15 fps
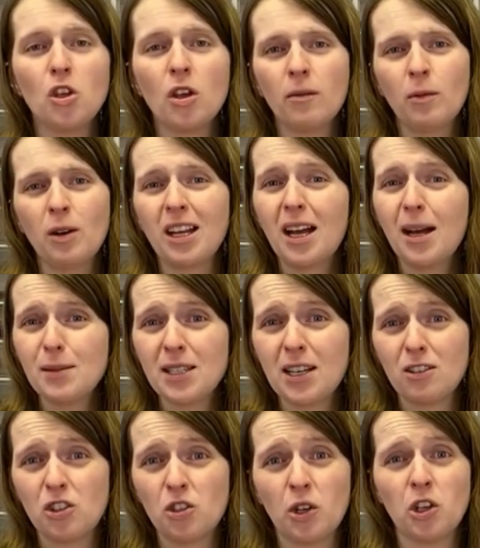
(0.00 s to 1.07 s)
When it comes
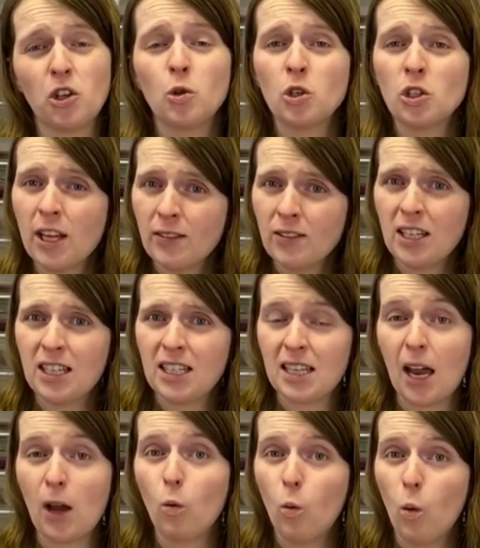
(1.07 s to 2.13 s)
down to it, you just have to
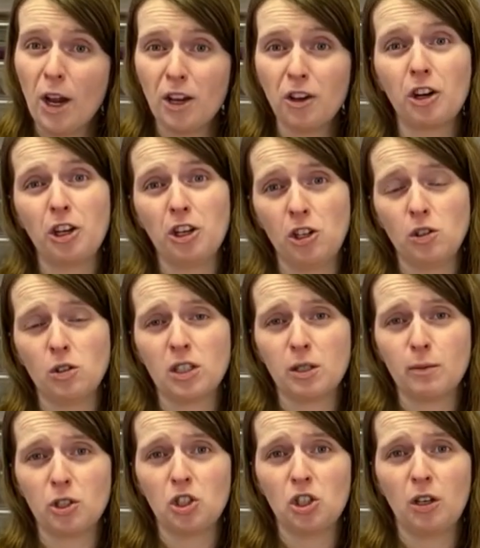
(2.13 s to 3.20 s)
decide what you're going to use
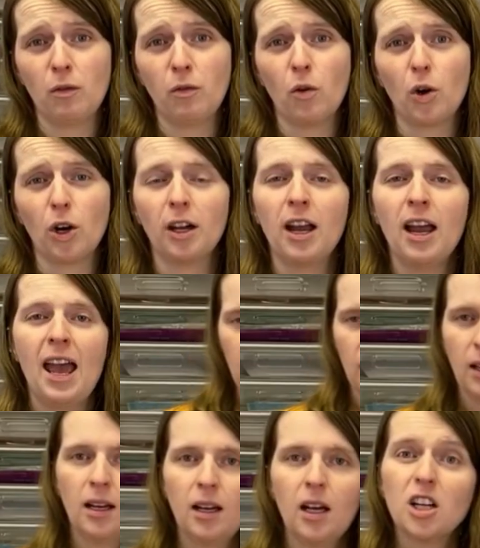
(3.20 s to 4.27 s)
this machine for.
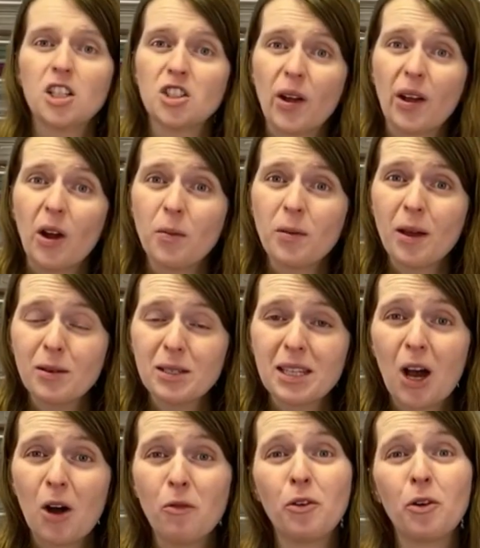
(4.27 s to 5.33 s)
So I hope that was
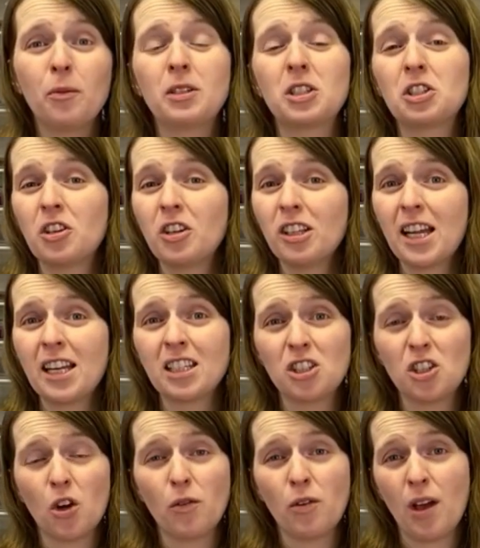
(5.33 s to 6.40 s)
helpful. Be sure to let us
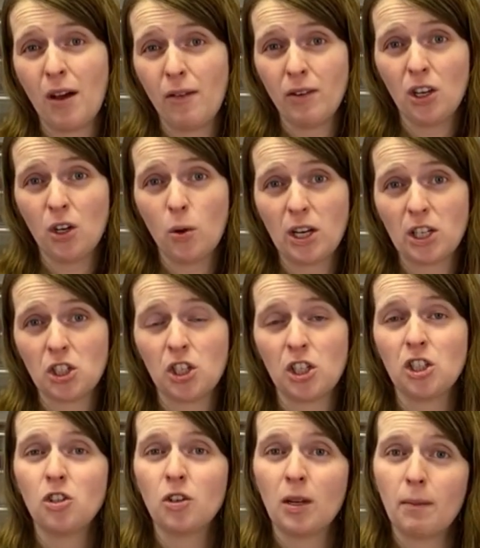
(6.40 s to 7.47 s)
know if you have any
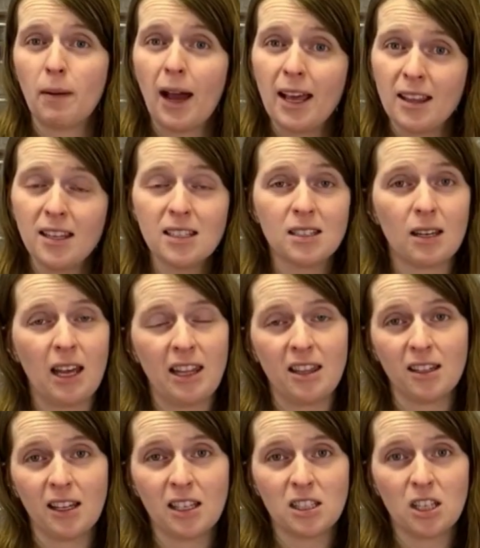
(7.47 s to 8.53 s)
questions. You can buy these at the
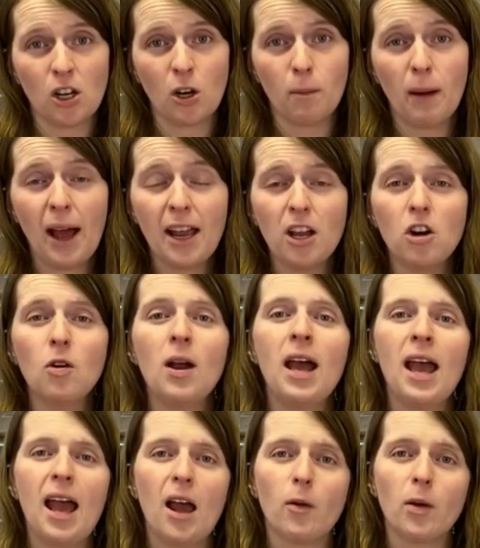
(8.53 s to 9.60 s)
links in our bio,
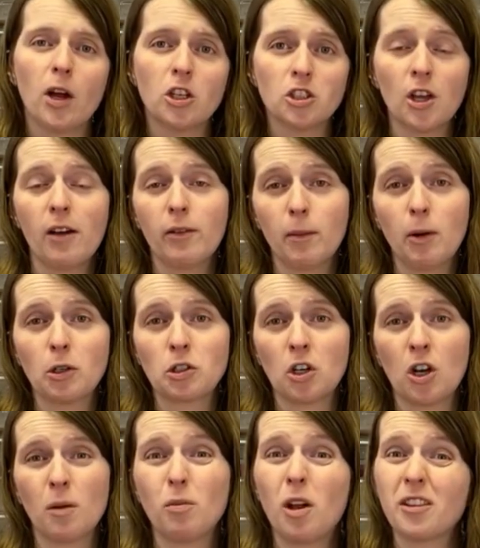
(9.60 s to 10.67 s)
and we also have a post
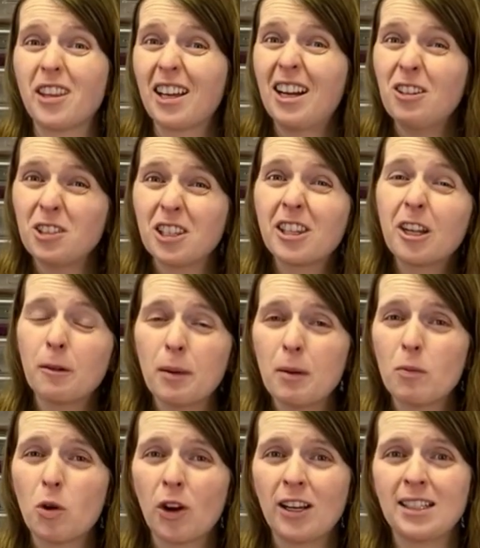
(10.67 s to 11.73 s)
on our blog that goes a little bit
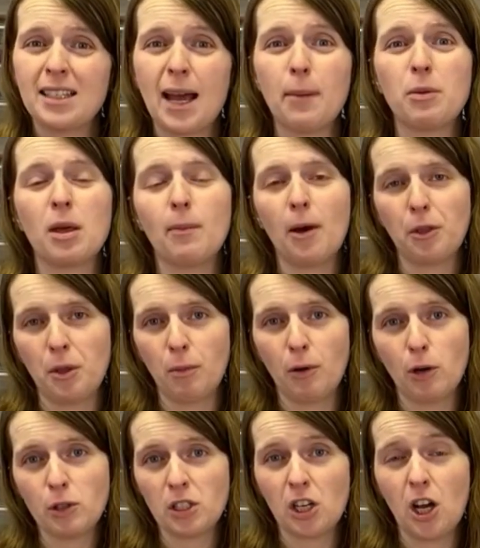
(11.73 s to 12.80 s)
more in depth about the
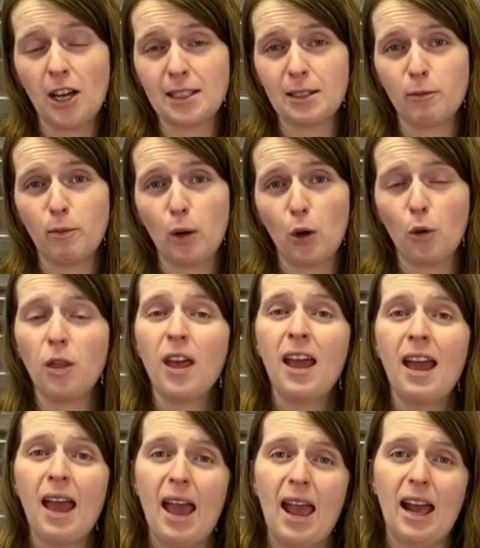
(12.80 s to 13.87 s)
pros and cons of both
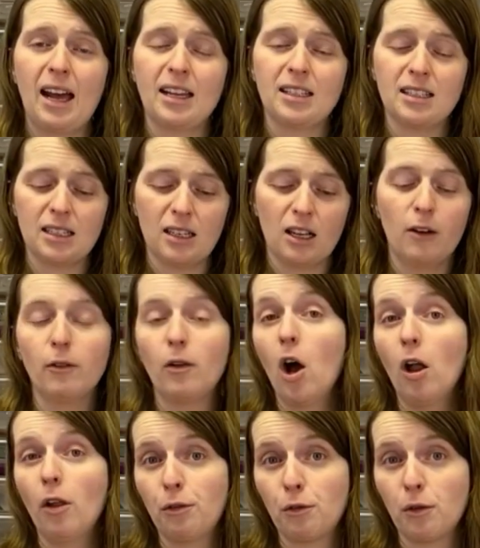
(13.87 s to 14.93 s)
and of
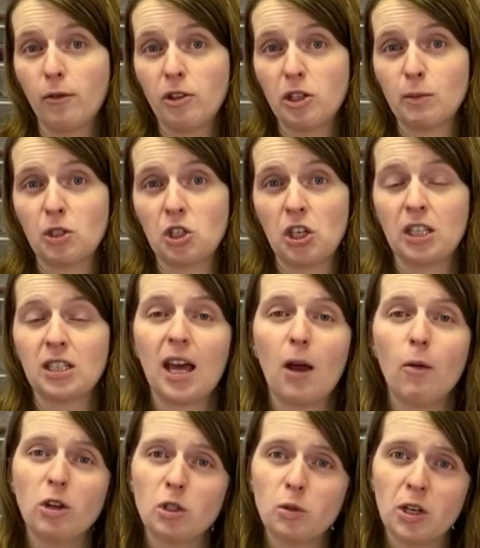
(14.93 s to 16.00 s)
all three of these machines
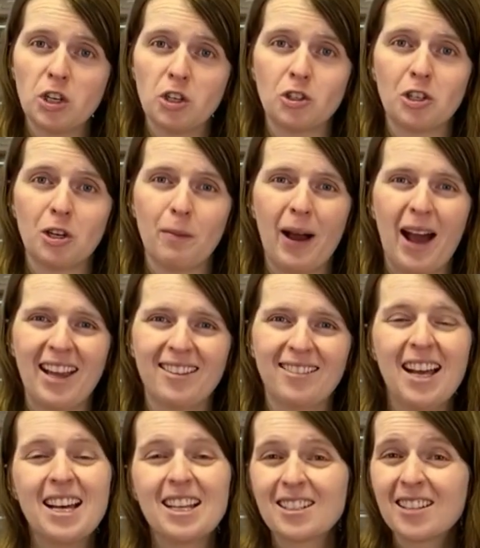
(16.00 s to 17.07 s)
and which one you should buy.
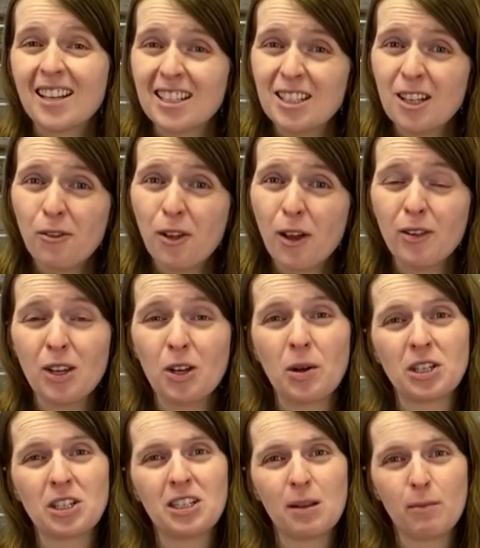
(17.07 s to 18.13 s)
So let us know if you have any
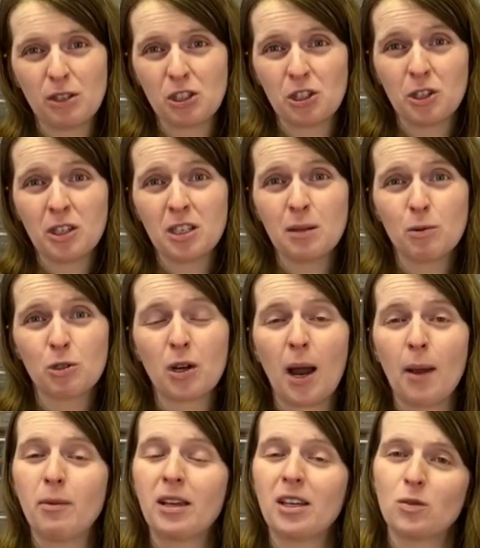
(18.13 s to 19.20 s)
questions, and be sure to
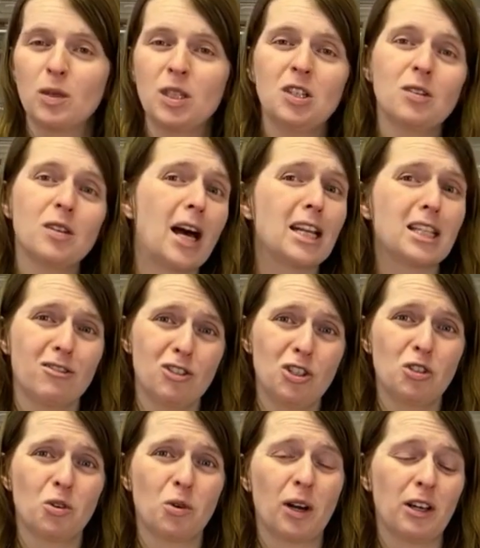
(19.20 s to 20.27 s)
subscribe because we do lots of
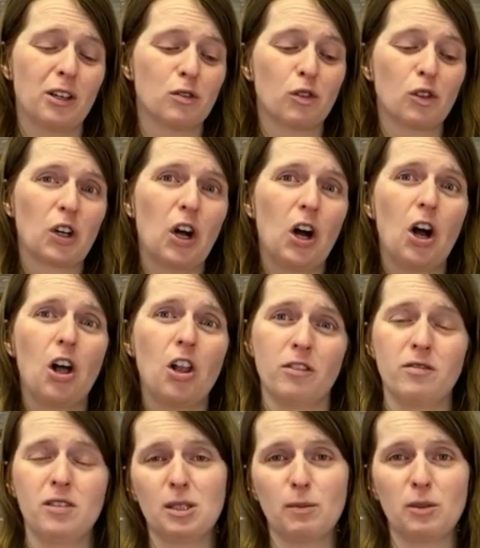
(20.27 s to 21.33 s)
tutorials for all
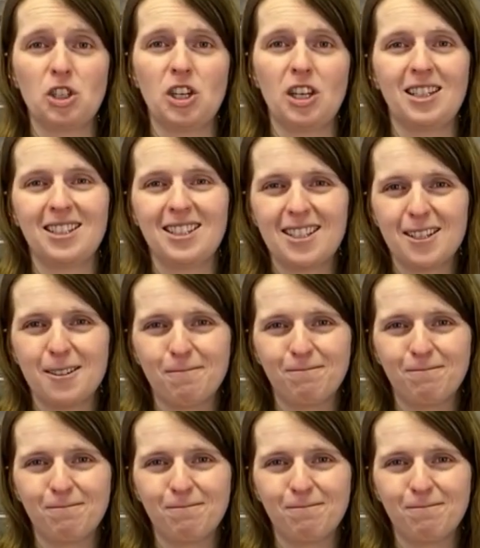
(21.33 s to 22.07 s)
of these machines.